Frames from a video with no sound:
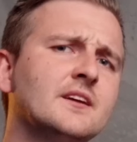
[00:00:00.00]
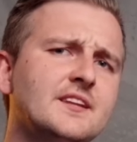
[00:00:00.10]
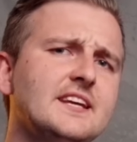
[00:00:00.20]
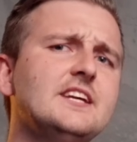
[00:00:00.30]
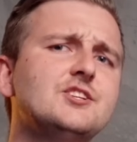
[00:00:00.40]

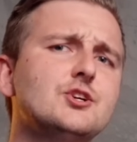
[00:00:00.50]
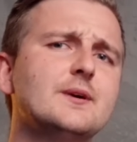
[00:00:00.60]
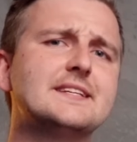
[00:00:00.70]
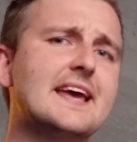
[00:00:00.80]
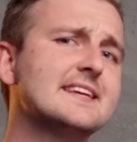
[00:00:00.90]
The E2
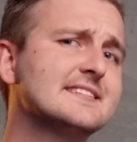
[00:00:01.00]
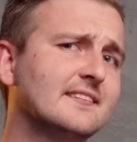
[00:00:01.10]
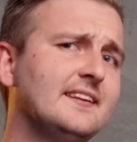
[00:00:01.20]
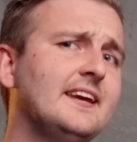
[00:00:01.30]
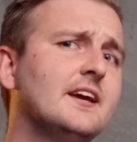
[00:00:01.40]
is a
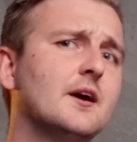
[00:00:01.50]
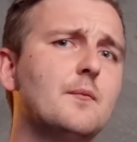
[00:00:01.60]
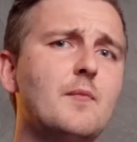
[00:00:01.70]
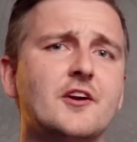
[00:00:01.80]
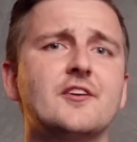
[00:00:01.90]
sleek,
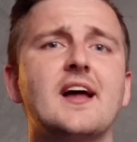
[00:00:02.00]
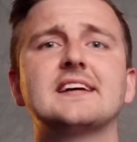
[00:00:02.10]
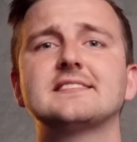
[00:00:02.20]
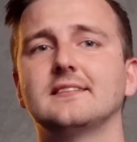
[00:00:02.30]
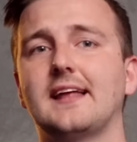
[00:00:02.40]

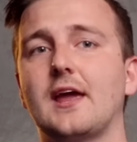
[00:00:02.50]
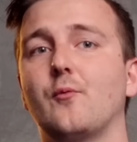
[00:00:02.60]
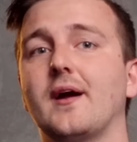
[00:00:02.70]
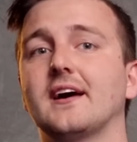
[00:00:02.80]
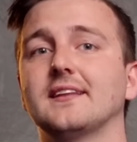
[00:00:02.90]
modernized,
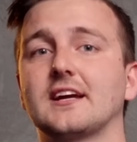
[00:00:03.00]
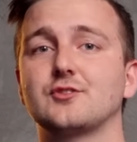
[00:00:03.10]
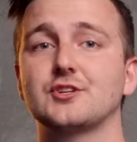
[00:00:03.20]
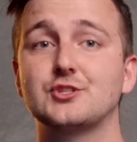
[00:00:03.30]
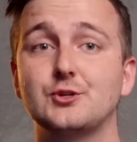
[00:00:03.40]
lightweight
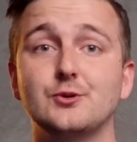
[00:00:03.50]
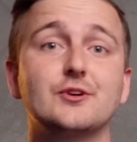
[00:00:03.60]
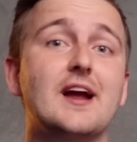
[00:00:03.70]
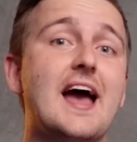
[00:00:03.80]
electric scooter